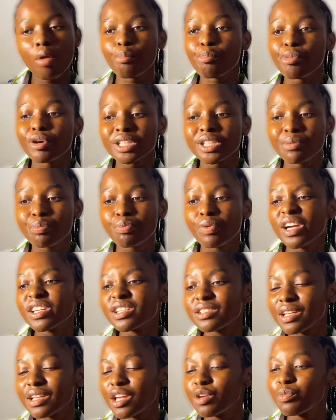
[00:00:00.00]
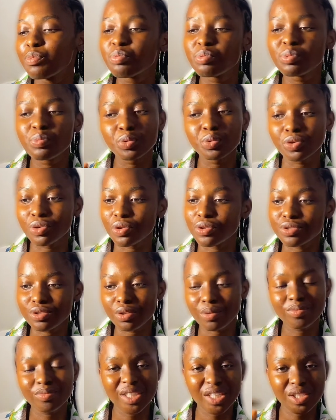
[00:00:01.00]
But the prices that you people put on
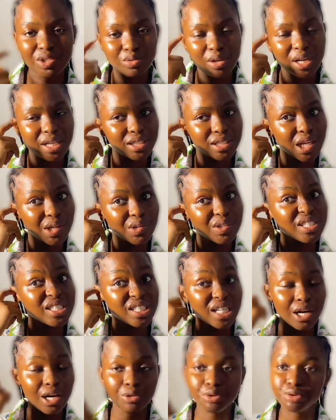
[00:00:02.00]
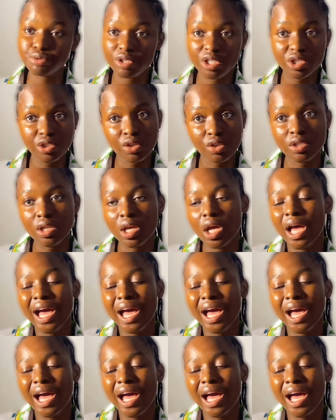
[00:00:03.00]
some things right now is outrageous.